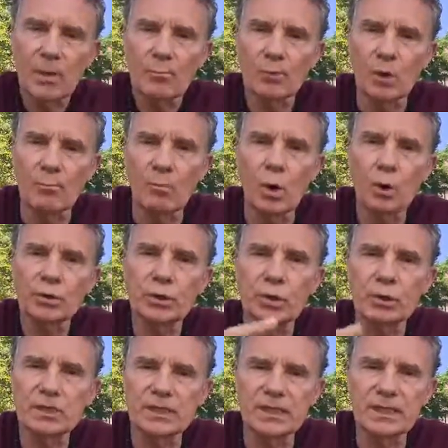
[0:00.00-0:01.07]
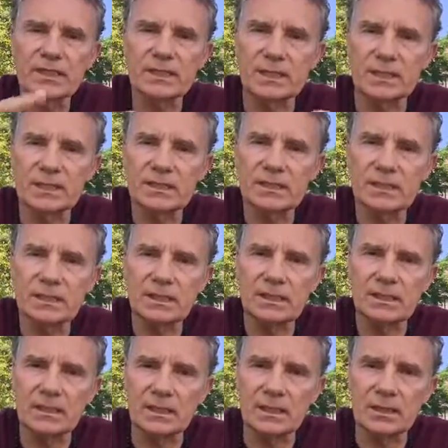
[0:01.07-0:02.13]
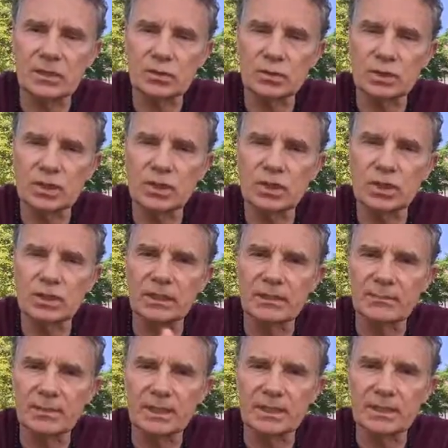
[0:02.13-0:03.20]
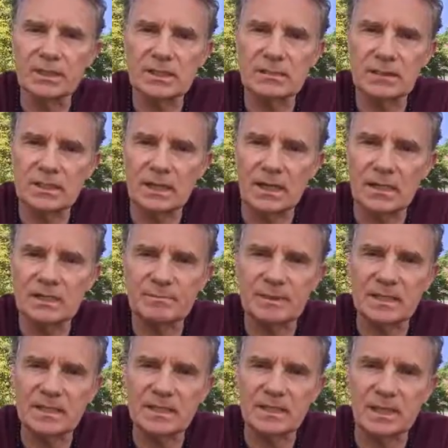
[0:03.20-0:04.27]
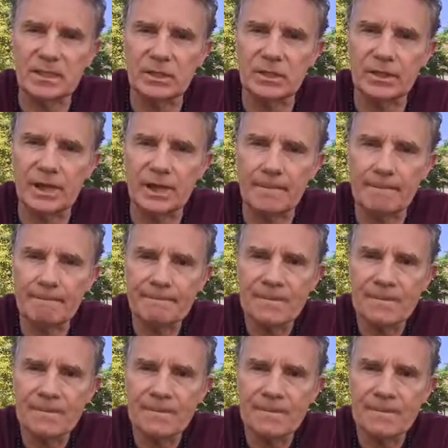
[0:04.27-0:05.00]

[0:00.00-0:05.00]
promote those listings in strategically placed spaces on the internet.